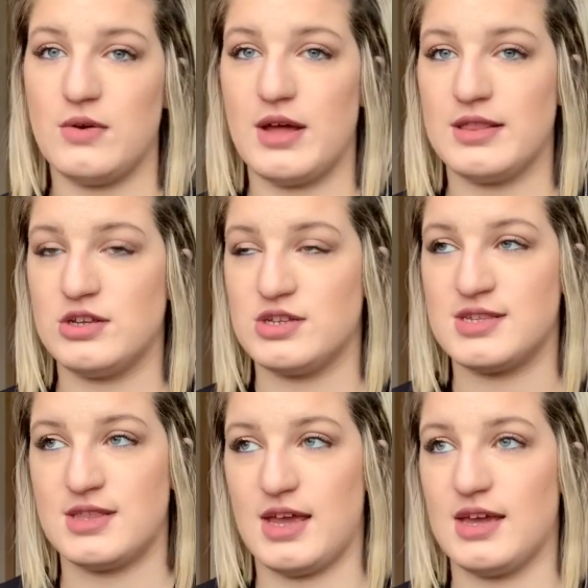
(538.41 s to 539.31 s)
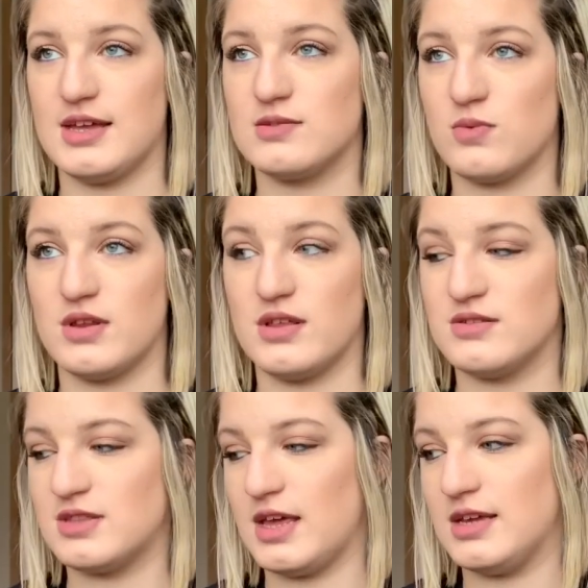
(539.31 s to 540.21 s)
I just think it's one of those
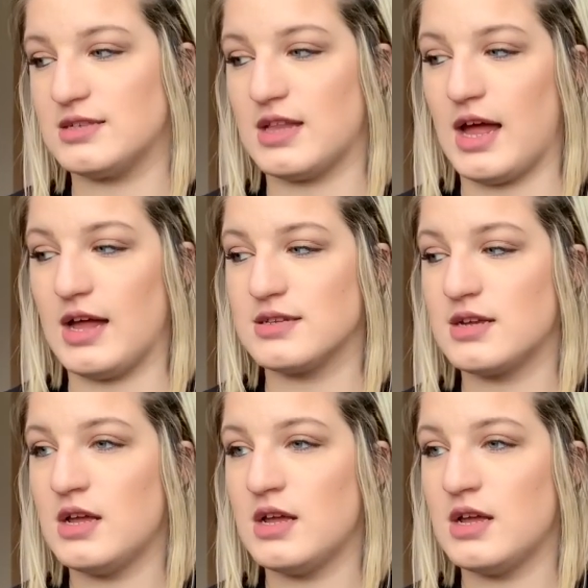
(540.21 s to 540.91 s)
things that